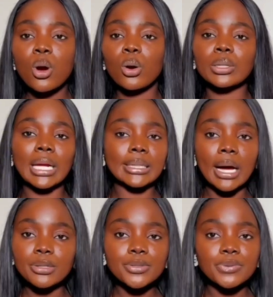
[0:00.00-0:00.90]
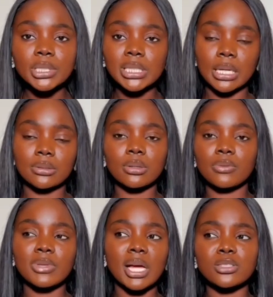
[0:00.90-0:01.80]
on an outfit and all
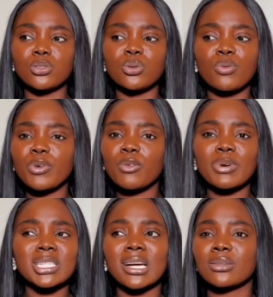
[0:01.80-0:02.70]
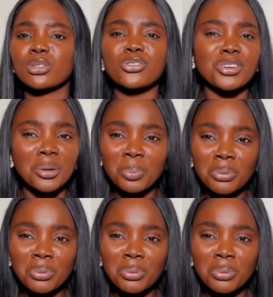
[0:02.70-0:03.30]
of that. You know, velvet cannot drape.